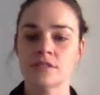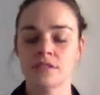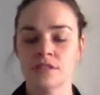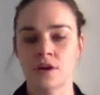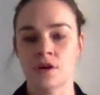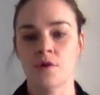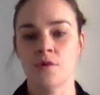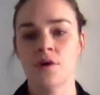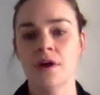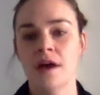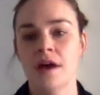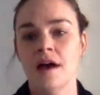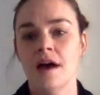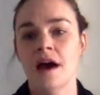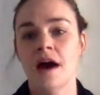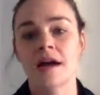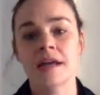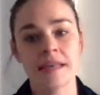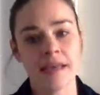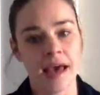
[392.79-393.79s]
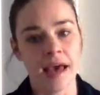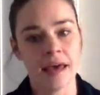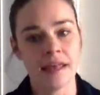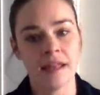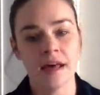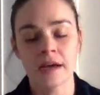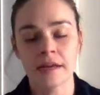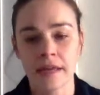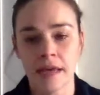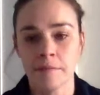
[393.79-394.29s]
So again,
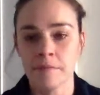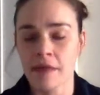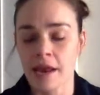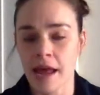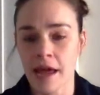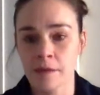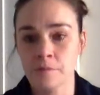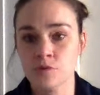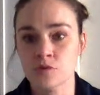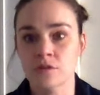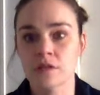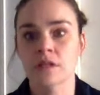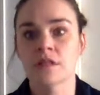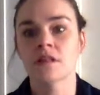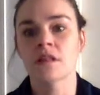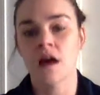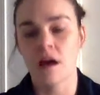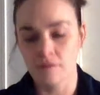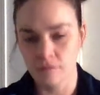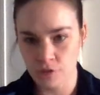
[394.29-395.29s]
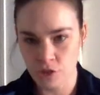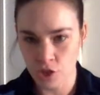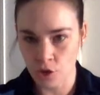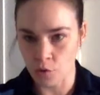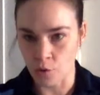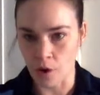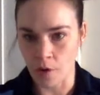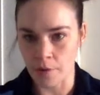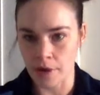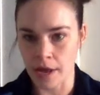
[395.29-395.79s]
a game that I absolutely loved
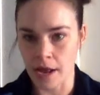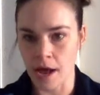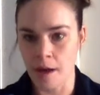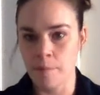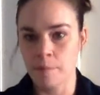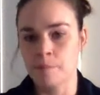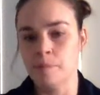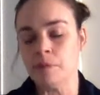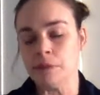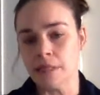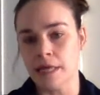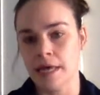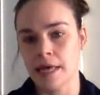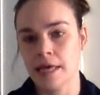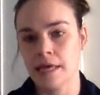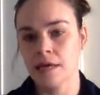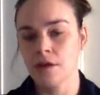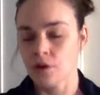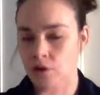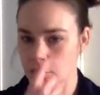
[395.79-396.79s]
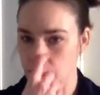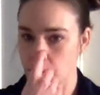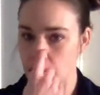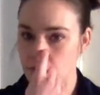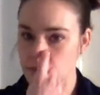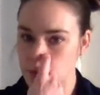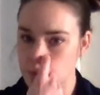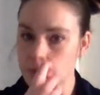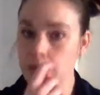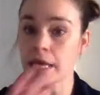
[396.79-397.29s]
playing
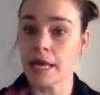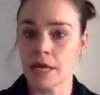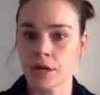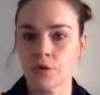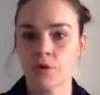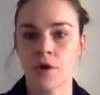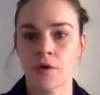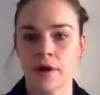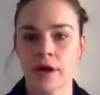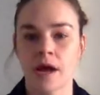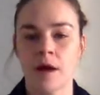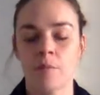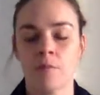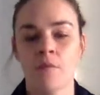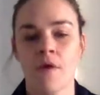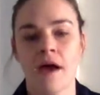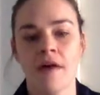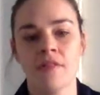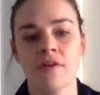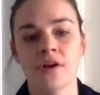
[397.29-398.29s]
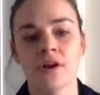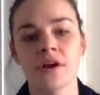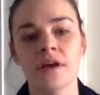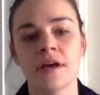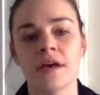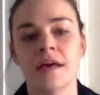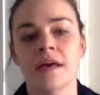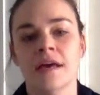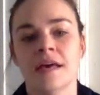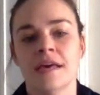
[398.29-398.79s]
growing up
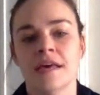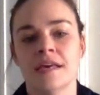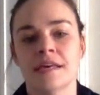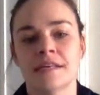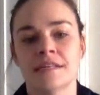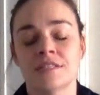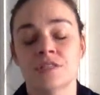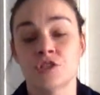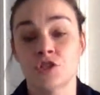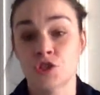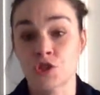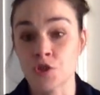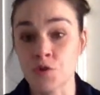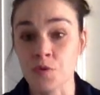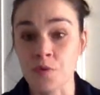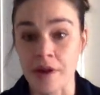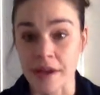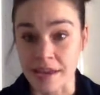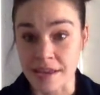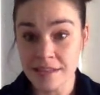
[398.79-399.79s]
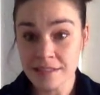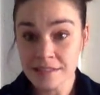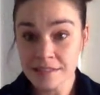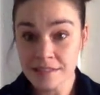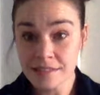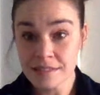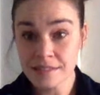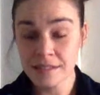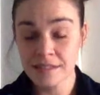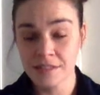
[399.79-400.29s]
is
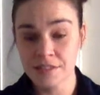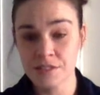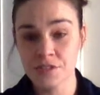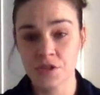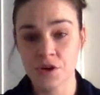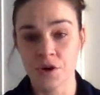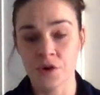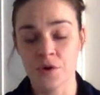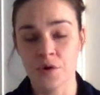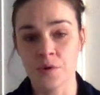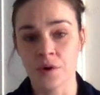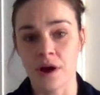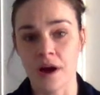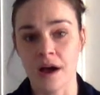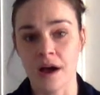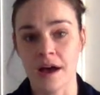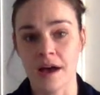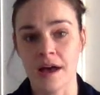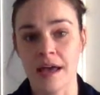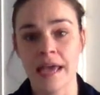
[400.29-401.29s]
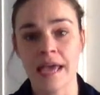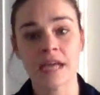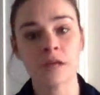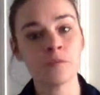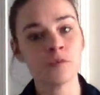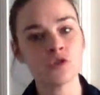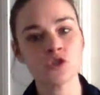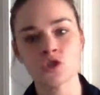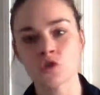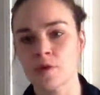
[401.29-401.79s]
charades. So
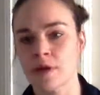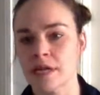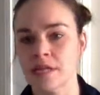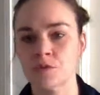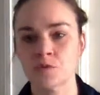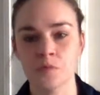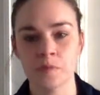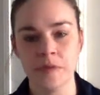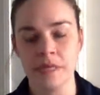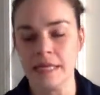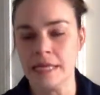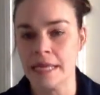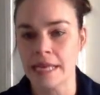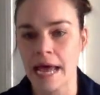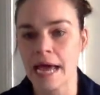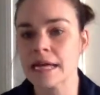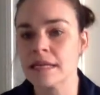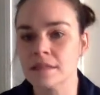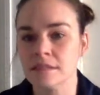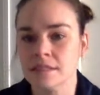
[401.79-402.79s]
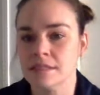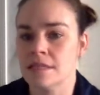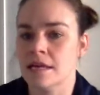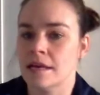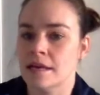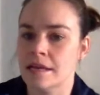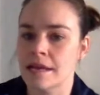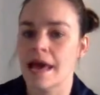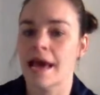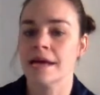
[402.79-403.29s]
animal charades would be
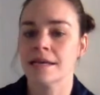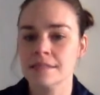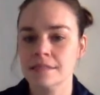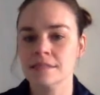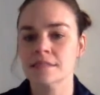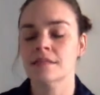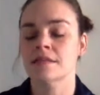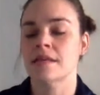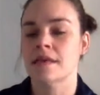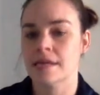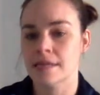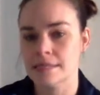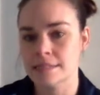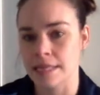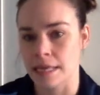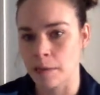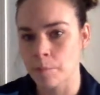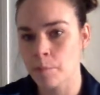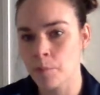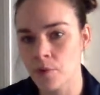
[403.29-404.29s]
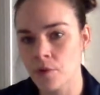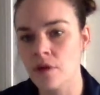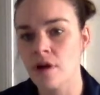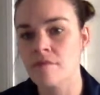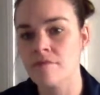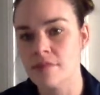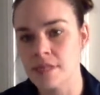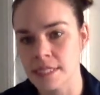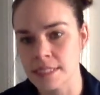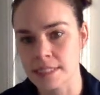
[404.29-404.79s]
an excellent example
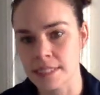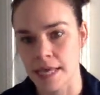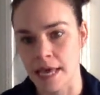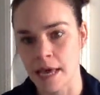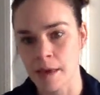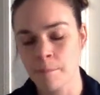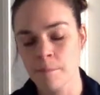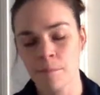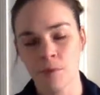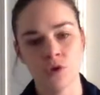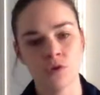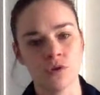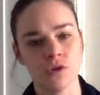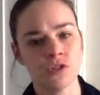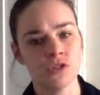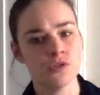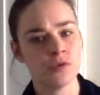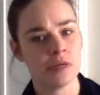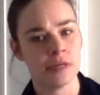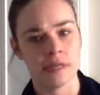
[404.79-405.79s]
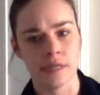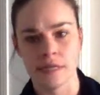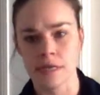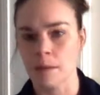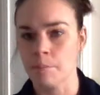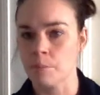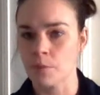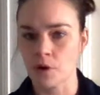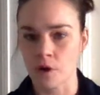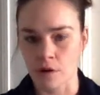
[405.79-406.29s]
of this game, but you can do it in a
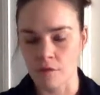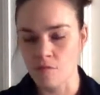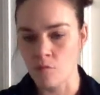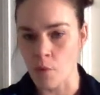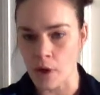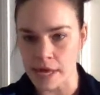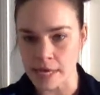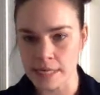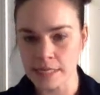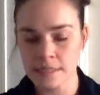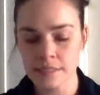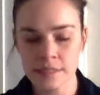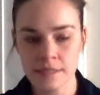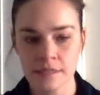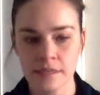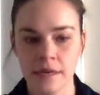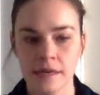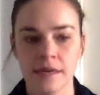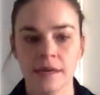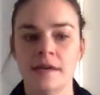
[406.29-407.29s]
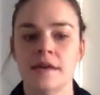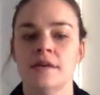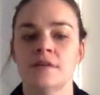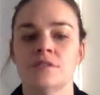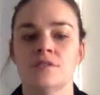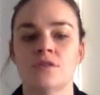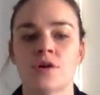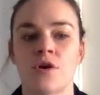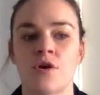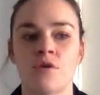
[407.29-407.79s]
number of ways.
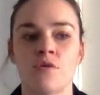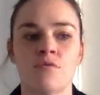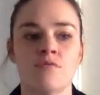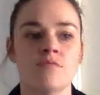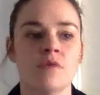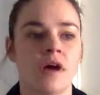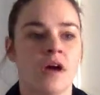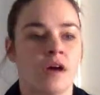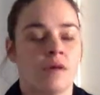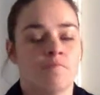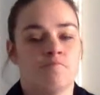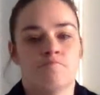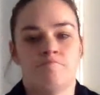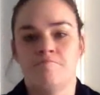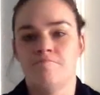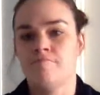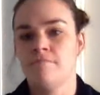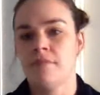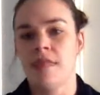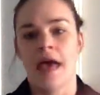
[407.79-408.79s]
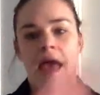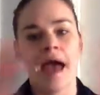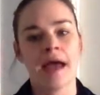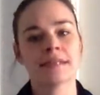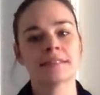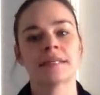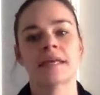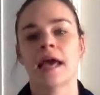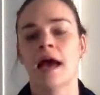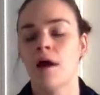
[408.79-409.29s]
So
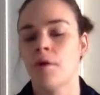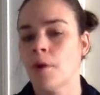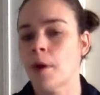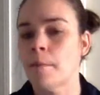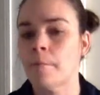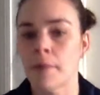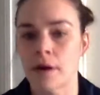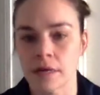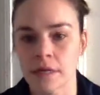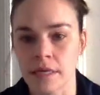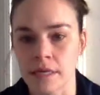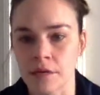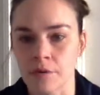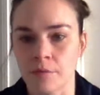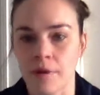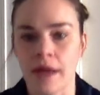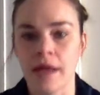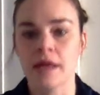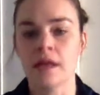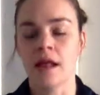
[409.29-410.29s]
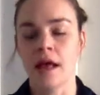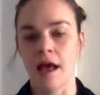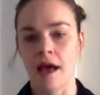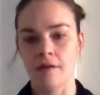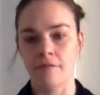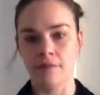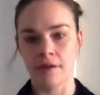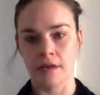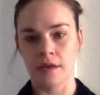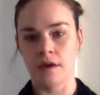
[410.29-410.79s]
acting out a monkey, right?
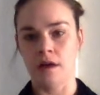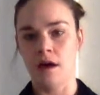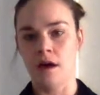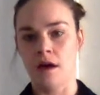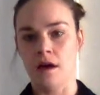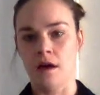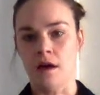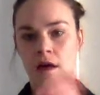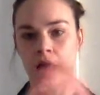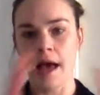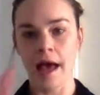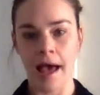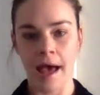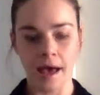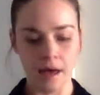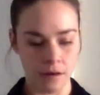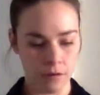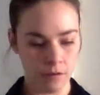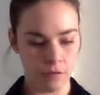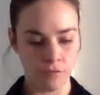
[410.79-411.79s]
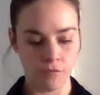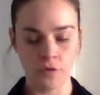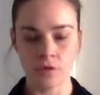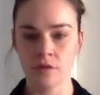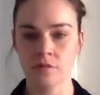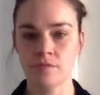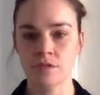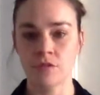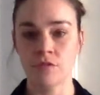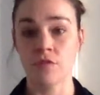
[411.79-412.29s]
Having a hat full
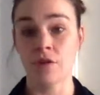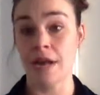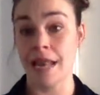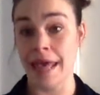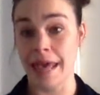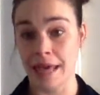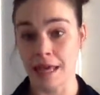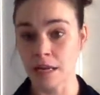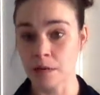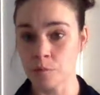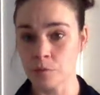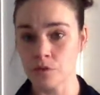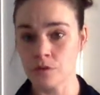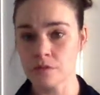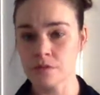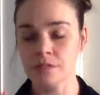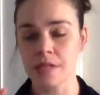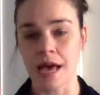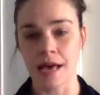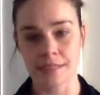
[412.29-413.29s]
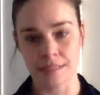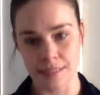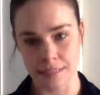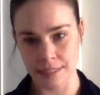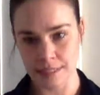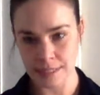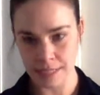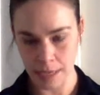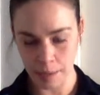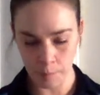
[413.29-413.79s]
of different animals as an
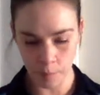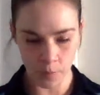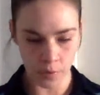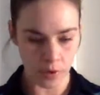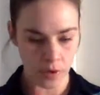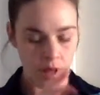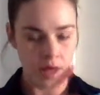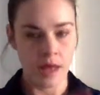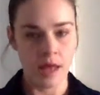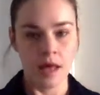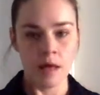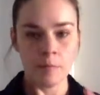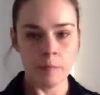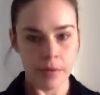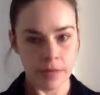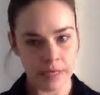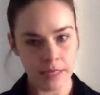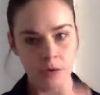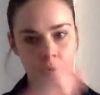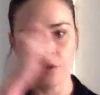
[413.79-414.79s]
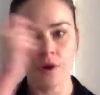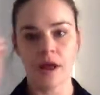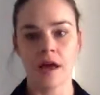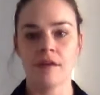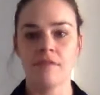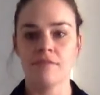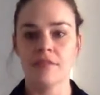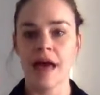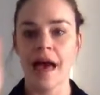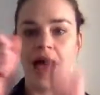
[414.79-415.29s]
example, picking one out
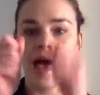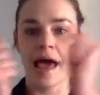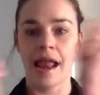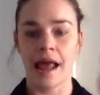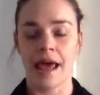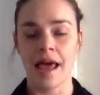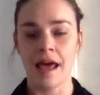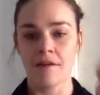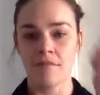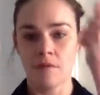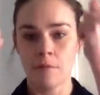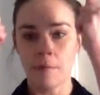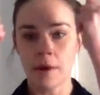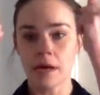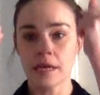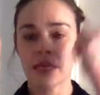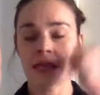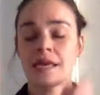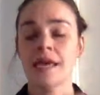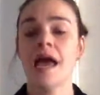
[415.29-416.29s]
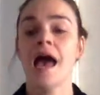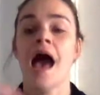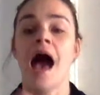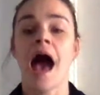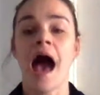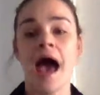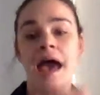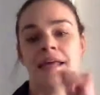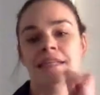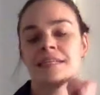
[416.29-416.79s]
of the hat. I have a monkey.
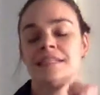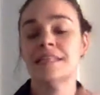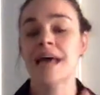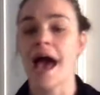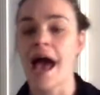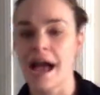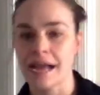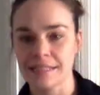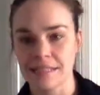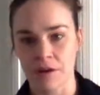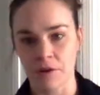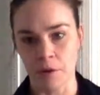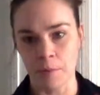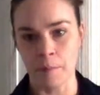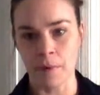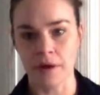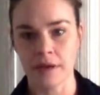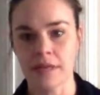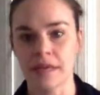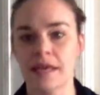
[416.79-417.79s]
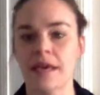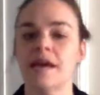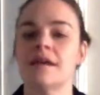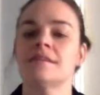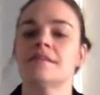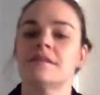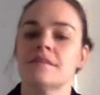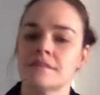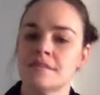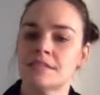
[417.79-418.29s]
I need to act out a monkey
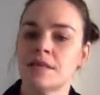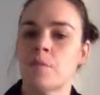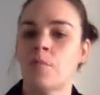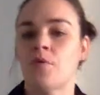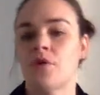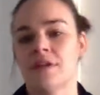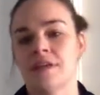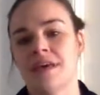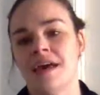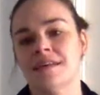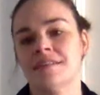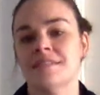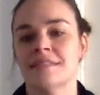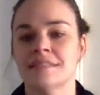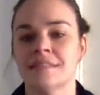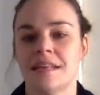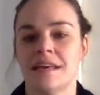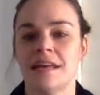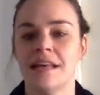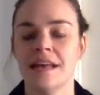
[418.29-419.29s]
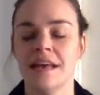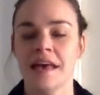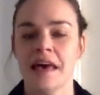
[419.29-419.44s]
until someone guesses it.